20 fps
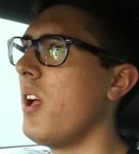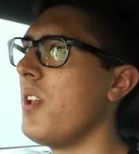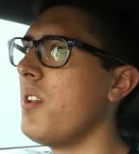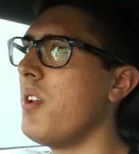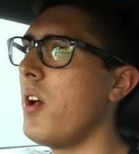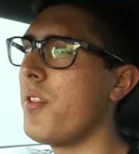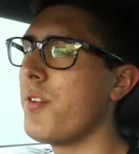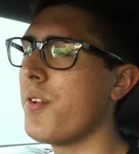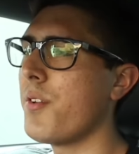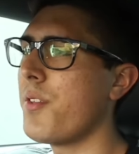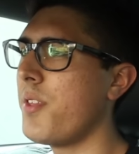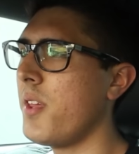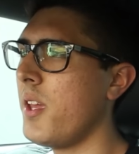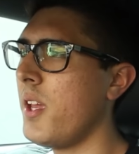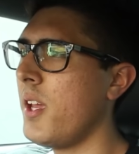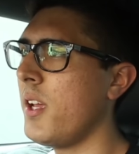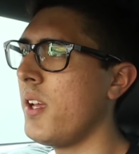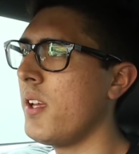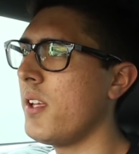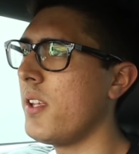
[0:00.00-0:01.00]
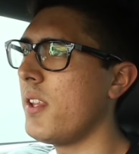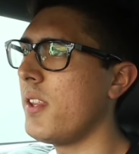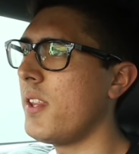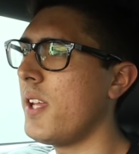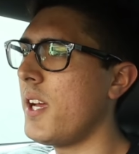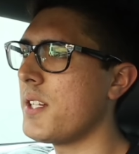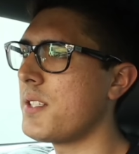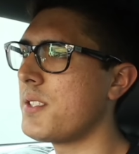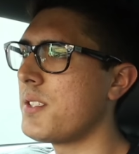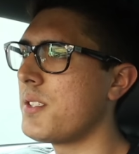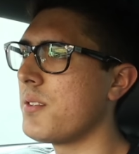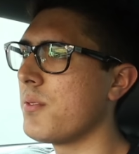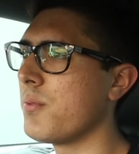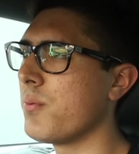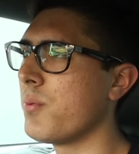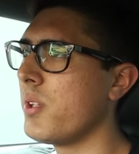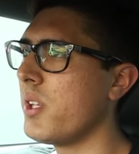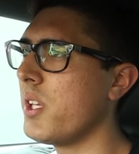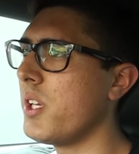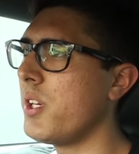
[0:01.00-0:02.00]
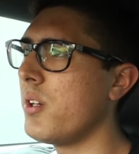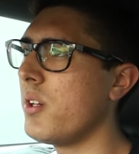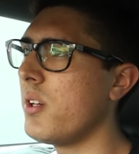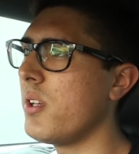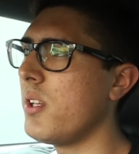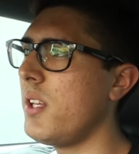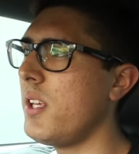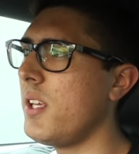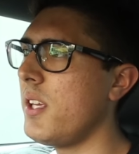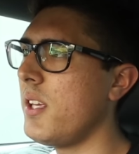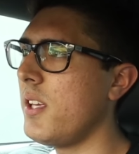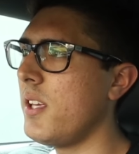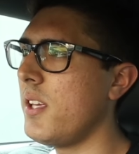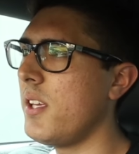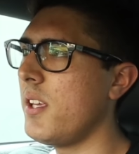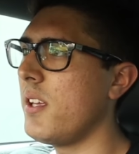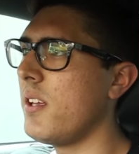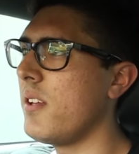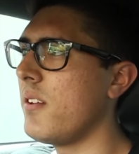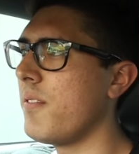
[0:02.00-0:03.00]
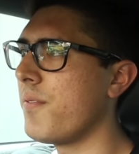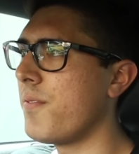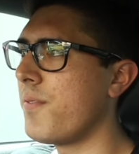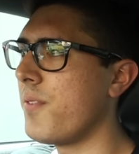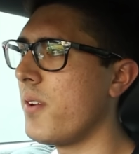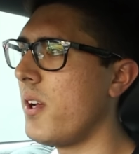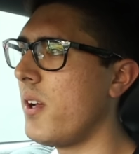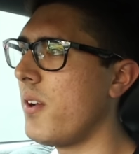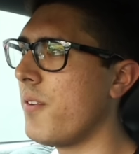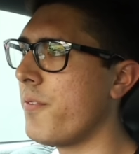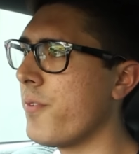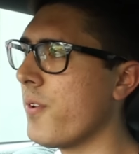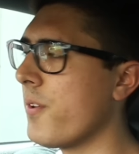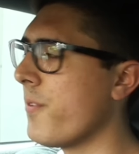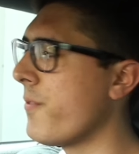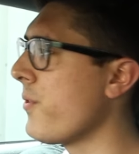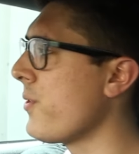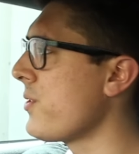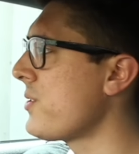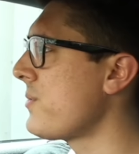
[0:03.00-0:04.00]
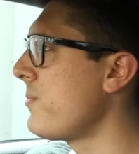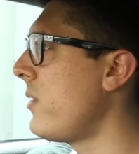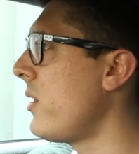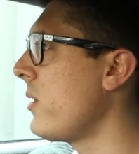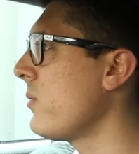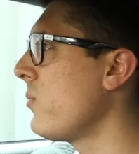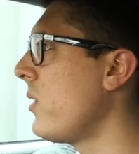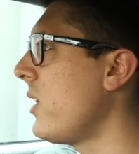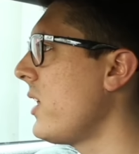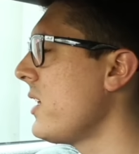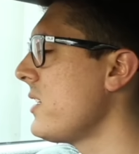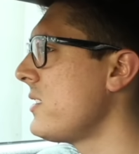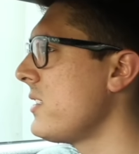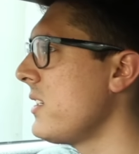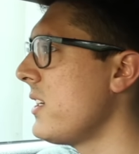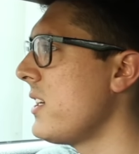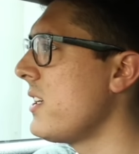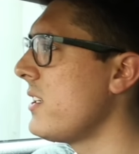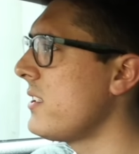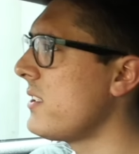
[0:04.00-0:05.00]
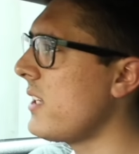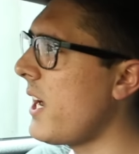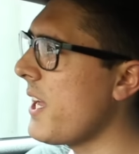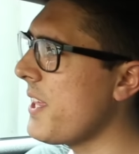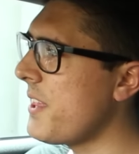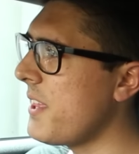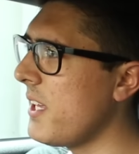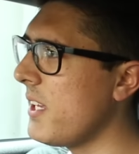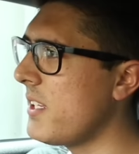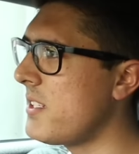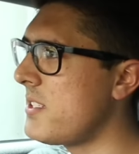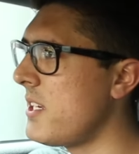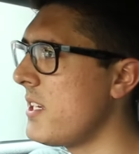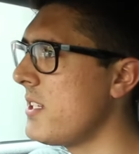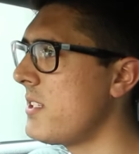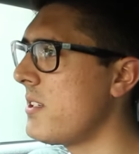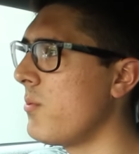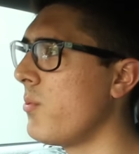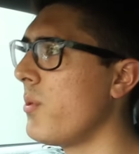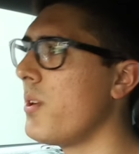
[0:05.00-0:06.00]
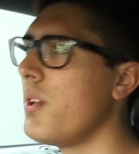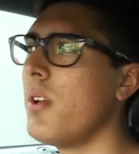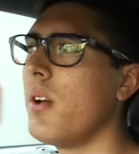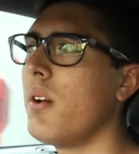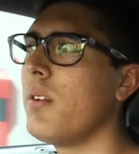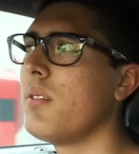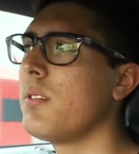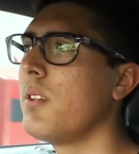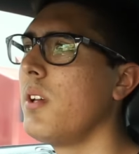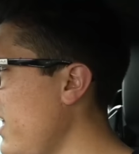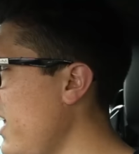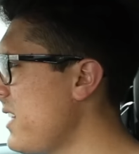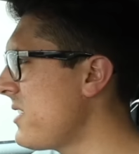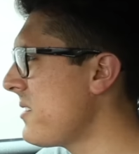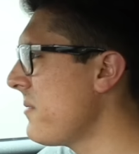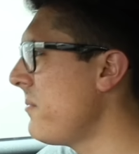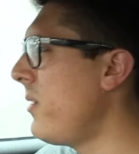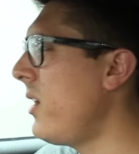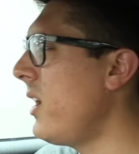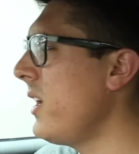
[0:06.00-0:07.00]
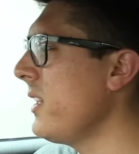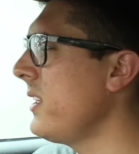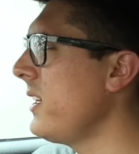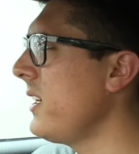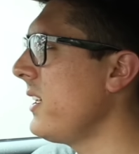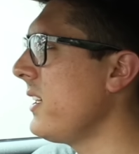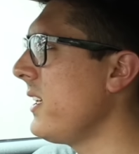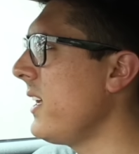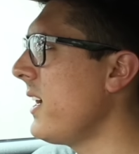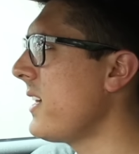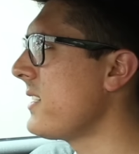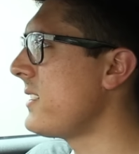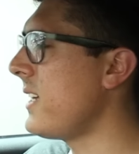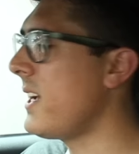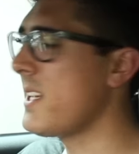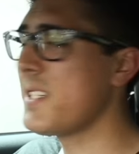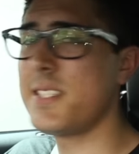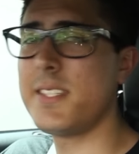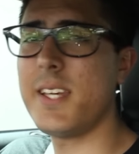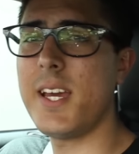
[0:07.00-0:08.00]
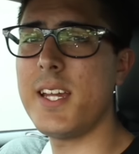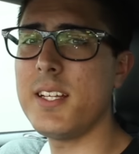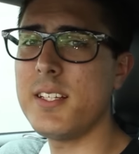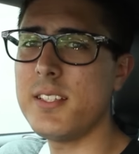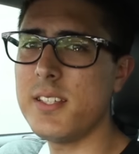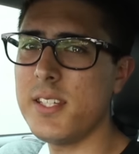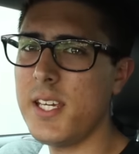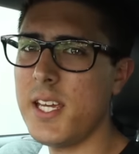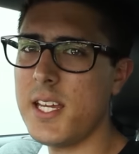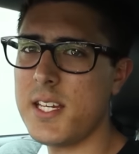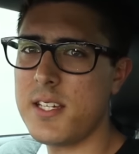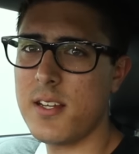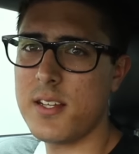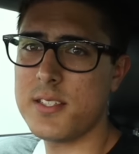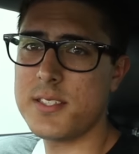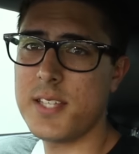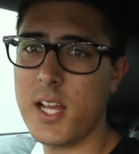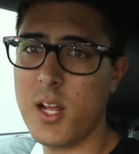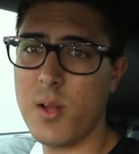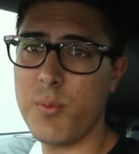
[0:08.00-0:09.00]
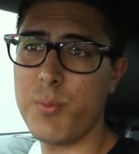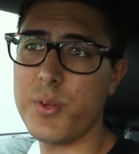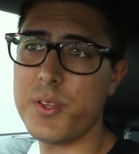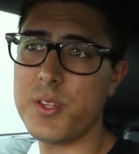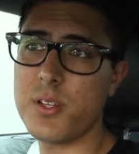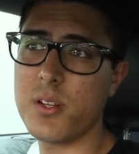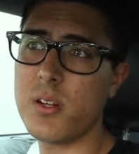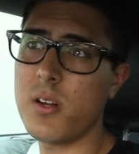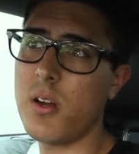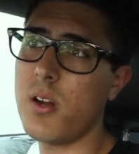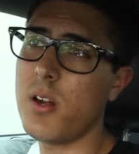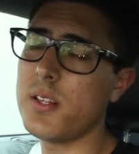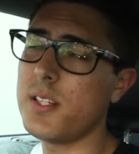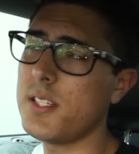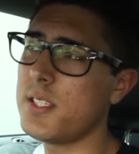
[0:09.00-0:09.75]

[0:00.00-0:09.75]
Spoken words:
Another thing that's really good for first mod wise is, I think, tinted windows. It's a mod that, yes, aesthetically it does help with your car.